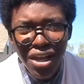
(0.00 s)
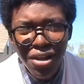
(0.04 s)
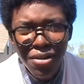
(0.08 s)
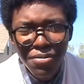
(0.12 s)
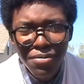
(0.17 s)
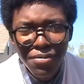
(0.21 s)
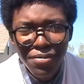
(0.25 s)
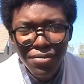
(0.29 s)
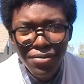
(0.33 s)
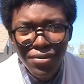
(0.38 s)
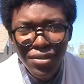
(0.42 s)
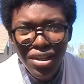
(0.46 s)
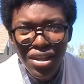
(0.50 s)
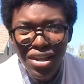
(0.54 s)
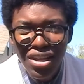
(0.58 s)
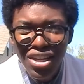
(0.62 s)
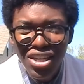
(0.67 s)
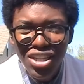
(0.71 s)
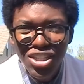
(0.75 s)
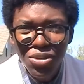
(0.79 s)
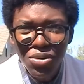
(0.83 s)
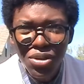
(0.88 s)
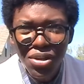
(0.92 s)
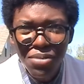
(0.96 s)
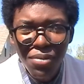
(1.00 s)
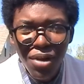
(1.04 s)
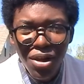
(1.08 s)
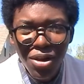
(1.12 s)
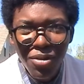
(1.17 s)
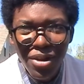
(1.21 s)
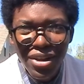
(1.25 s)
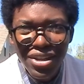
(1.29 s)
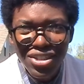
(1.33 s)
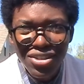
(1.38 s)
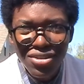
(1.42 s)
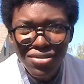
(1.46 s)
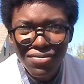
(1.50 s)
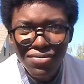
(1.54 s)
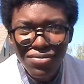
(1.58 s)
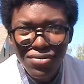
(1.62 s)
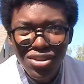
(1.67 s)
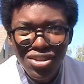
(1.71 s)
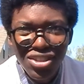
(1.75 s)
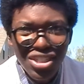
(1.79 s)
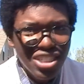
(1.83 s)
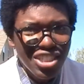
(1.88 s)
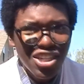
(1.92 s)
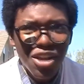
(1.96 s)
so do it in moderation
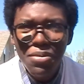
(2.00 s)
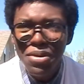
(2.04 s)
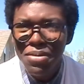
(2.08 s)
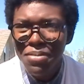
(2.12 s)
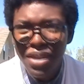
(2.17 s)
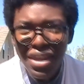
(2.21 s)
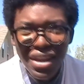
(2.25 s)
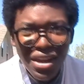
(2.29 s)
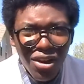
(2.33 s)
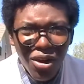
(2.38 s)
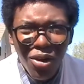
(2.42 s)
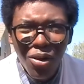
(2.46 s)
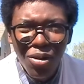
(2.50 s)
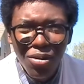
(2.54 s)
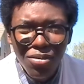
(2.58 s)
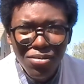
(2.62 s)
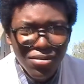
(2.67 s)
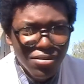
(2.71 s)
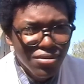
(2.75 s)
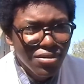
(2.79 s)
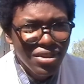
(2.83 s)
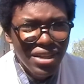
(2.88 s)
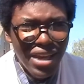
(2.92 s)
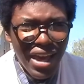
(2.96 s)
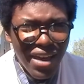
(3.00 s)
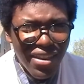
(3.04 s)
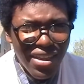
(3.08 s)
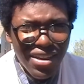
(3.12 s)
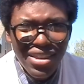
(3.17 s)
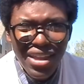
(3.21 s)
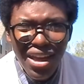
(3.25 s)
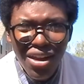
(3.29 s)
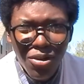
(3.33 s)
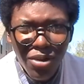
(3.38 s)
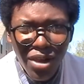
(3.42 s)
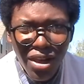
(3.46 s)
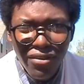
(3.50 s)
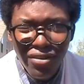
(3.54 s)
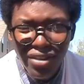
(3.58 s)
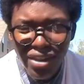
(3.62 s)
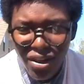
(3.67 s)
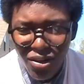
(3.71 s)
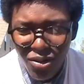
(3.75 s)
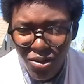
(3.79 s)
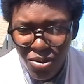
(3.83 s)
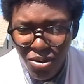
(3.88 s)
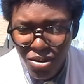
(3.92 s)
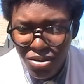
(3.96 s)
just don't be mean at all yeah that, that'll cover
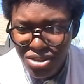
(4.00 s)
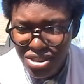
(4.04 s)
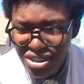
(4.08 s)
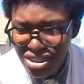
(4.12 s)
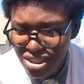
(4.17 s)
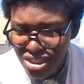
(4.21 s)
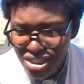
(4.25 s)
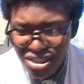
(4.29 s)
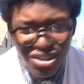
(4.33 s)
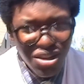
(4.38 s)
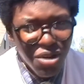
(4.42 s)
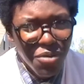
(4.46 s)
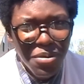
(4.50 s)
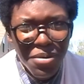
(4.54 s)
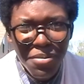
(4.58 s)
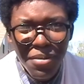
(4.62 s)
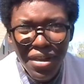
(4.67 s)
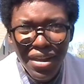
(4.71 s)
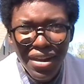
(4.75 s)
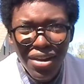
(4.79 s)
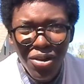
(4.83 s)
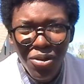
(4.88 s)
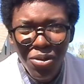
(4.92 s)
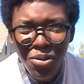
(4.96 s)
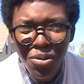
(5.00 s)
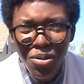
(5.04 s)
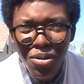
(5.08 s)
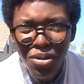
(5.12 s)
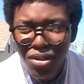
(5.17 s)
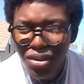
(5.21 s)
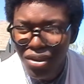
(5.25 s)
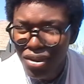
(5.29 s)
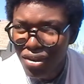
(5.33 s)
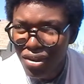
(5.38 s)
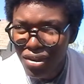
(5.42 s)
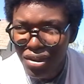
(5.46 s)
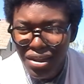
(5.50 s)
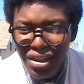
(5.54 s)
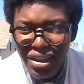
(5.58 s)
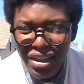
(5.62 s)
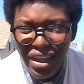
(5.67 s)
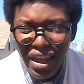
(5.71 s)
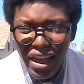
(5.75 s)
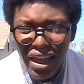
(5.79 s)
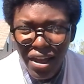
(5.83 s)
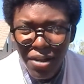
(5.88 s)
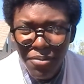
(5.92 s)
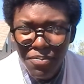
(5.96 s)
it all just just don't be mean at all
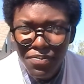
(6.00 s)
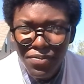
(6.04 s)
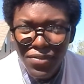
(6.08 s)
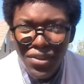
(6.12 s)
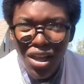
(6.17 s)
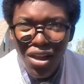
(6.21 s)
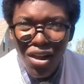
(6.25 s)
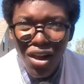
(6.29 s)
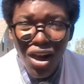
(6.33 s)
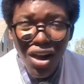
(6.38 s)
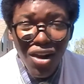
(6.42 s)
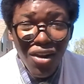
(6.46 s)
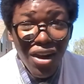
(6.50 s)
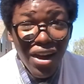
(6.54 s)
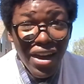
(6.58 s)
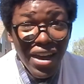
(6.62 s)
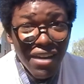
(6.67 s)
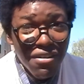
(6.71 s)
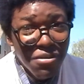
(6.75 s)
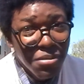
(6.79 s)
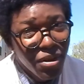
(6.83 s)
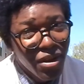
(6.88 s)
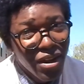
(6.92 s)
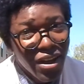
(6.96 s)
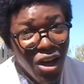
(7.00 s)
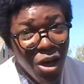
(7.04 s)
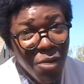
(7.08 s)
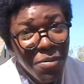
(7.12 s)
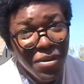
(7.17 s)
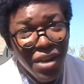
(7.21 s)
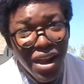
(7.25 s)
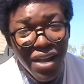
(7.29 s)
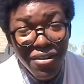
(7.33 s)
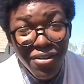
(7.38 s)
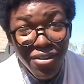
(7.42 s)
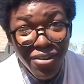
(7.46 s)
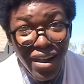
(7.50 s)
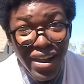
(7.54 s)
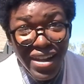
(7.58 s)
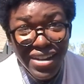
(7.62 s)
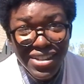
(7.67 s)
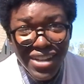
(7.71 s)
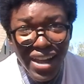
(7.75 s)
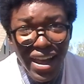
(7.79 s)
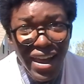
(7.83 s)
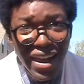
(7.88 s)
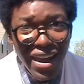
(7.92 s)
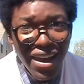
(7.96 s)
yeah alright everybody I hope you're having a
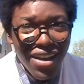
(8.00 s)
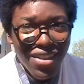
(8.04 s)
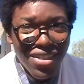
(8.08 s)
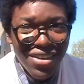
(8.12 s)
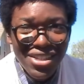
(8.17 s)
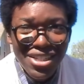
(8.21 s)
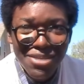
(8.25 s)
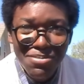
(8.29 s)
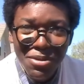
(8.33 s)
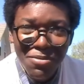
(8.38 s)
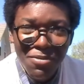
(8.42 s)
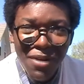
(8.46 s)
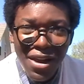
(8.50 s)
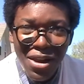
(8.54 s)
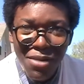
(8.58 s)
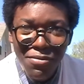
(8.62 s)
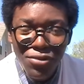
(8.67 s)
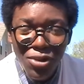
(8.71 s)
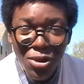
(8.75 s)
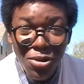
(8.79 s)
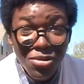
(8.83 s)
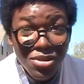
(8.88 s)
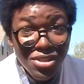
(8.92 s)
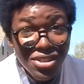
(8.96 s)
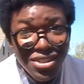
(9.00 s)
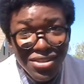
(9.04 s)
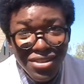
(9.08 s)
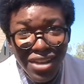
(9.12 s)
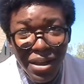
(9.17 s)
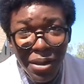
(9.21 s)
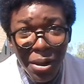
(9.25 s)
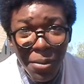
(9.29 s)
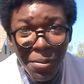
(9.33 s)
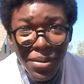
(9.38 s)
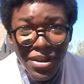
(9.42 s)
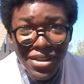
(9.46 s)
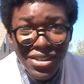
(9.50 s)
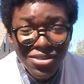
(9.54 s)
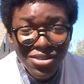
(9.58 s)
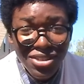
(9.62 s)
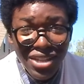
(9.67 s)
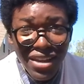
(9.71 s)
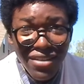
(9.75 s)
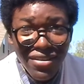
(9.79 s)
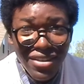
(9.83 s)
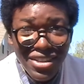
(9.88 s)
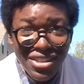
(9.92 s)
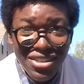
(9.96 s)
great day this has been Random Thoughts and I'm Pierce
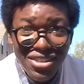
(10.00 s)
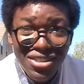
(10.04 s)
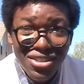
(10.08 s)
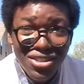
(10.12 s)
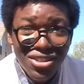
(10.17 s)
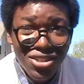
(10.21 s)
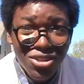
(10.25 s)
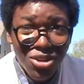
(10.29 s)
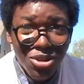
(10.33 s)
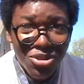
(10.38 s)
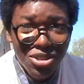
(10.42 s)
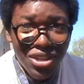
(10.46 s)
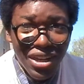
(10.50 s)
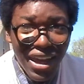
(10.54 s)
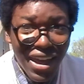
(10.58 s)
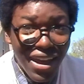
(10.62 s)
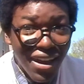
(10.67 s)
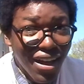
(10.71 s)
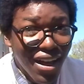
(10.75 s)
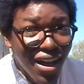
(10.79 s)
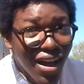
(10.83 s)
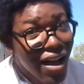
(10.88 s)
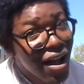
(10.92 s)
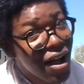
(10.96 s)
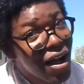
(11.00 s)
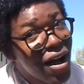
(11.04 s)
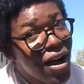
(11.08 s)
Antavious talk to you later